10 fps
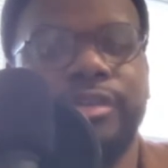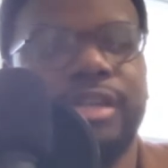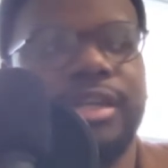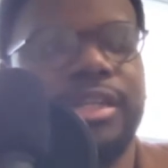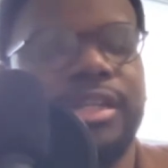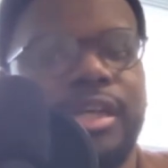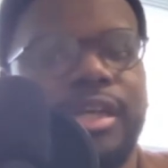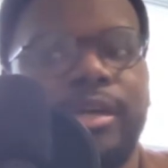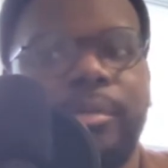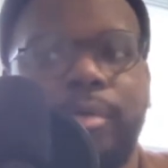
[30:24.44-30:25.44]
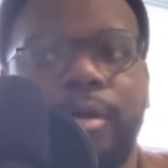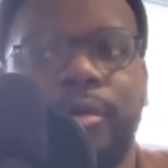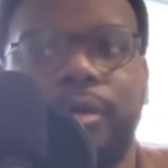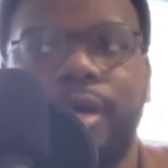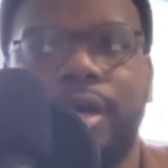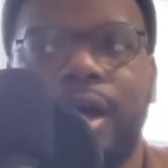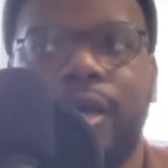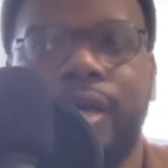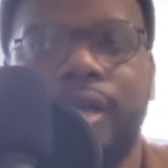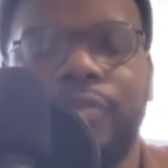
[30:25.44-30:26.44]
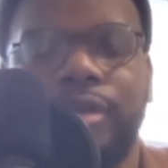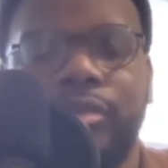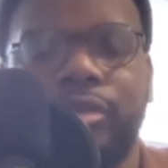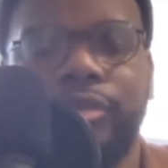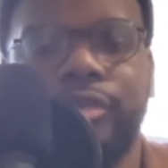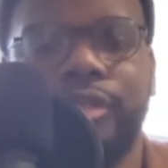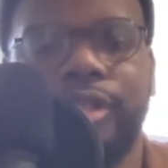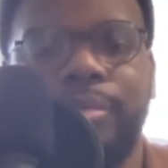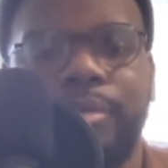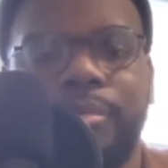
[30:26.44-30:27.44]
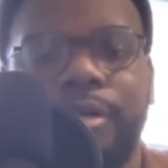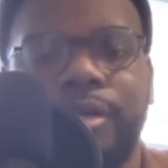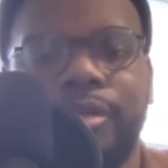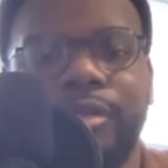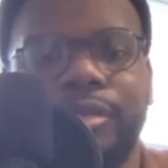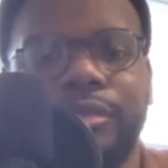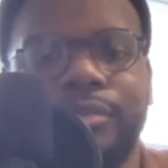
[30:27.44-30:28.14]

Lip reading: It's like, damn, bro, I can't even grocery shop in peace.